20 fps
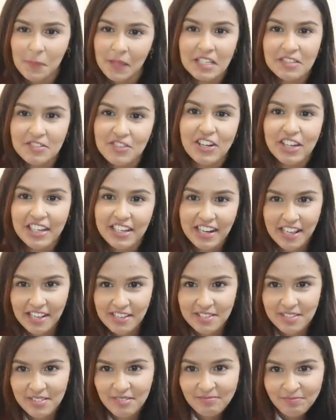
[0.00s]
It's really
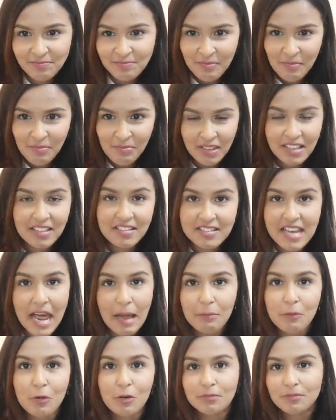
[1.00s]
nice. It's
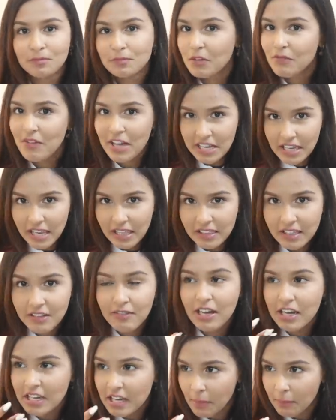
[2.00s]
damn good. Very healthy,
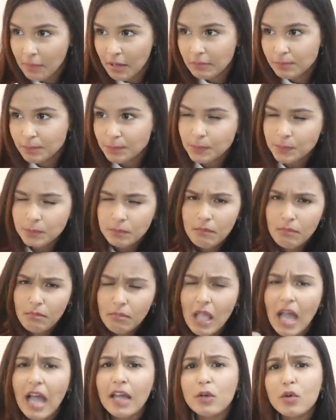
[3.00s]
very yummy.
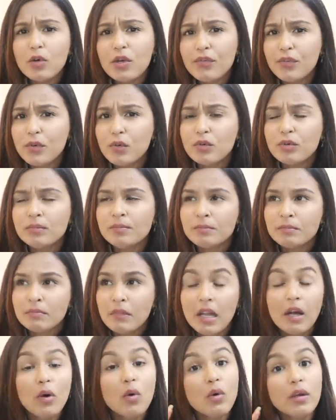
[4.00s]
I don't know if you...
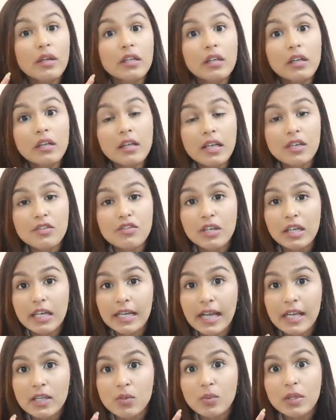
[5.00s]
Oh, it'll taste really
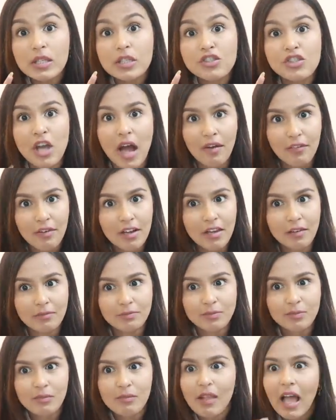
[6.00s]
nice with chawal.
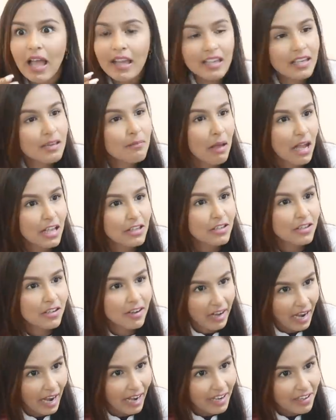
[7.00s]
I can imagine,
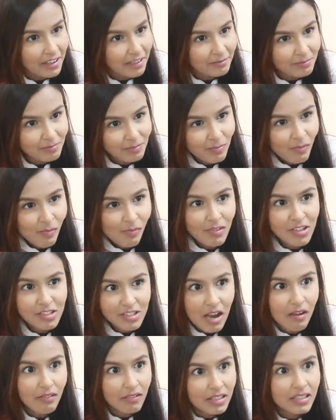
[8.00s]
right?
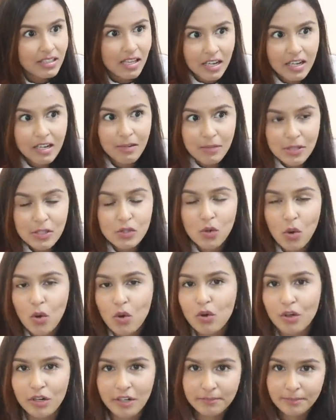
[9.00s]
Chawal ke saath will be so
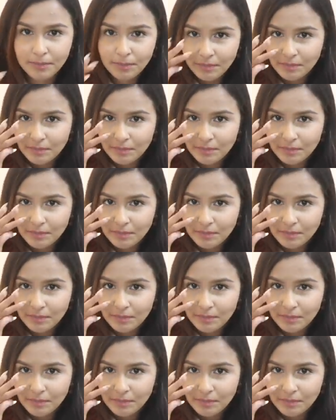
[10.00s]
good.